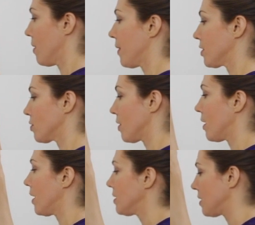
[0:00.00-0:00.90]
want to make sure
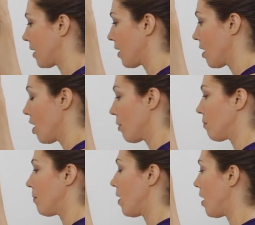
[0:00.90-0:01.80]
that I stay
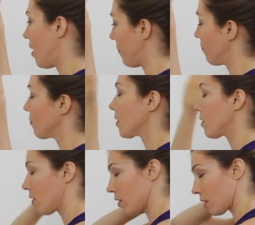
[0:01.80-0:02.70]

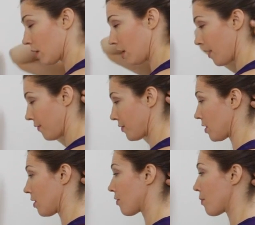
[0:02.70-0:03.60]

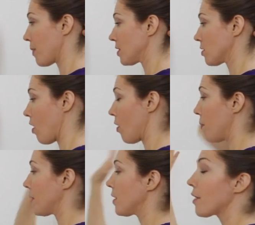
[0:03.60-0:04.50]
lifted through my skull.
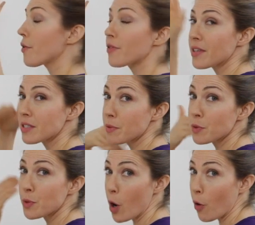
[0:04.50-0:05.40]
But another thing,
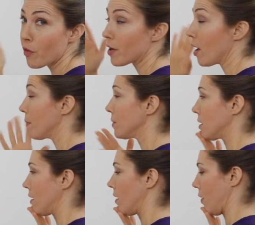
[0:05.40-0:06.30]
sometimes we
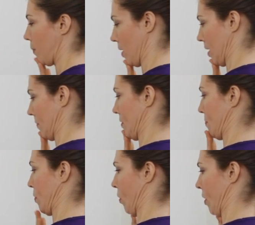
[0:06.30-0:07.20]
overcompensate and we kind of
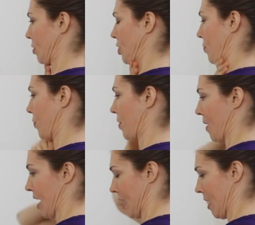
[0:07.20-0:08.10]
like pull our chin really
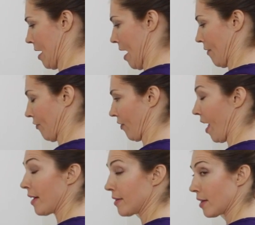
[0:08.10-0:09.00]
back and
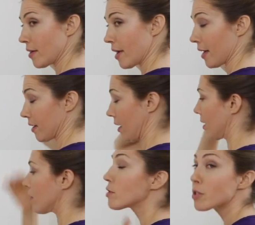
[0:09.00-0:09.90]
flatten our neck.
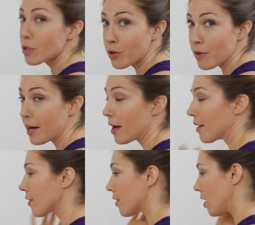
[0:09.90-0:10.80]
I don't want you to do that
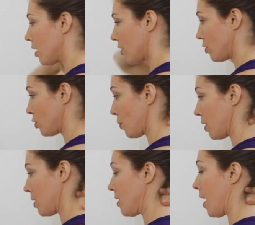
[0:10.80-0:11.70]
either. You just want
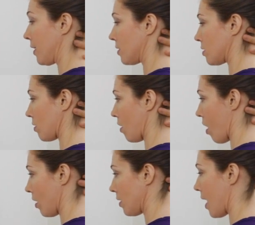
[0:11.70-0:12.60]
a nice
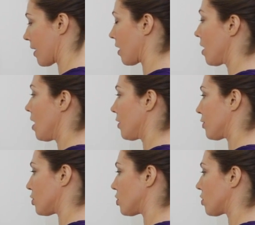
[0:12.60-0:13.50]
long neck,
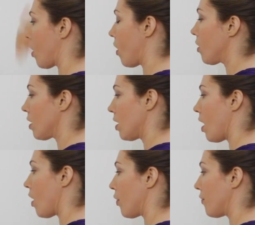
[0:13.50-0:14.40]
your skull
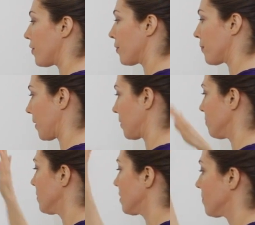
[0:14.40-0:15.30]
over your
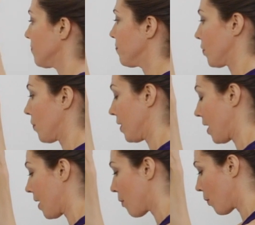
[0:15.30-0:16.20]
ribs, right?
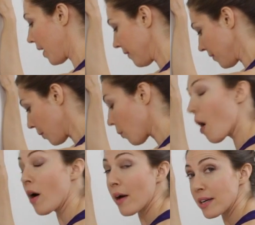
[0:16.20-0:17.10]
I'm away from the
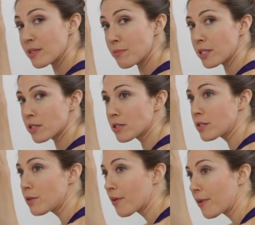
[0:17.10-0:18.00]
wall as much as,
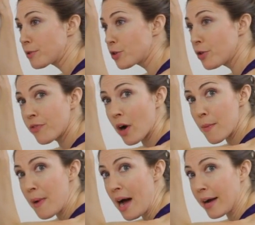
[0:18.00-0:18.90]
if I'm too
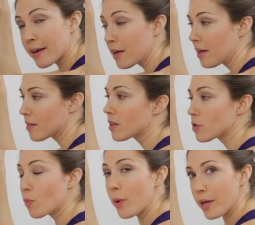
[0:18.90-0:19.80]
far back, then
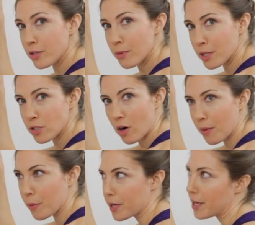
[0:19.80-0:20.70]
it's way too much
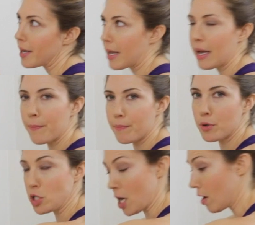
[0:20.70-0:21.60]
arm work and I can't
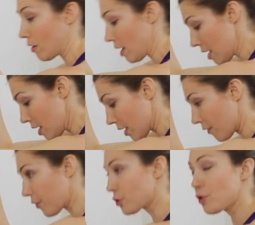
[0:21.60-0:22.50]
push out.
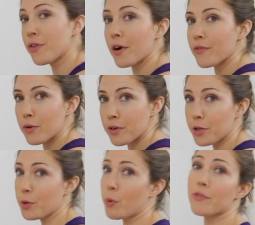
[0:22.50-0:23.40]
If you're too far
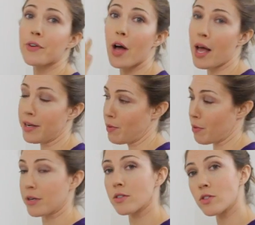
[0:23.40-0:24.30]
forward, you won't feel any
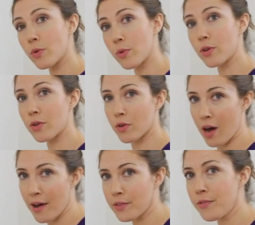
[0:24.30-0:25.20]
work. So you'll
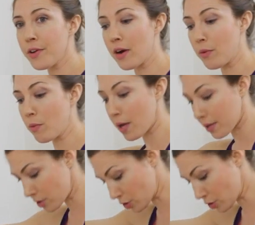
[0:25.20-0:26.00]
have to figure out what